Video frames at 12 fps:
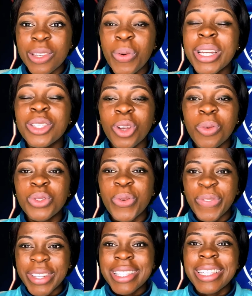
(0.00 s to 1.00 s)
When it comes to
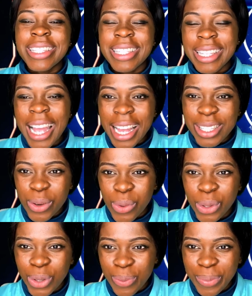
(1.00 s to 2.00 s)
fertility, it has a
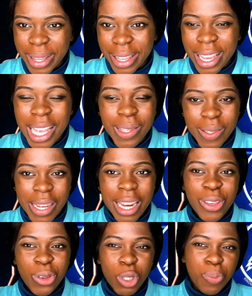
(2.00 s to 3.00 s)
role to play,
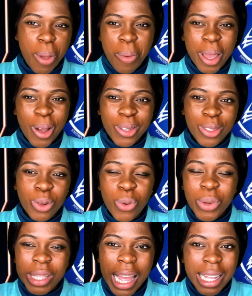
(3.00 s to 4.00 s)
especially your sperm count. You know,
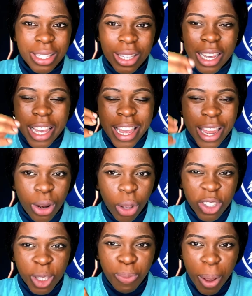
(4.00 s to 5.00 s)
without enough
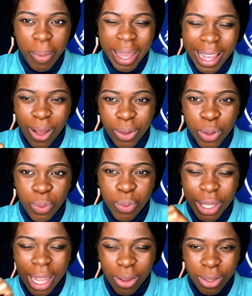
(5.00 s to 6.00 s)
sperm count,
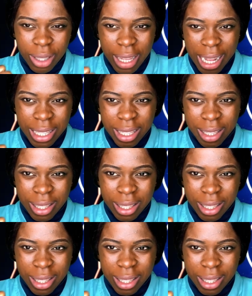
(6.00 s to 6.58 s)
without that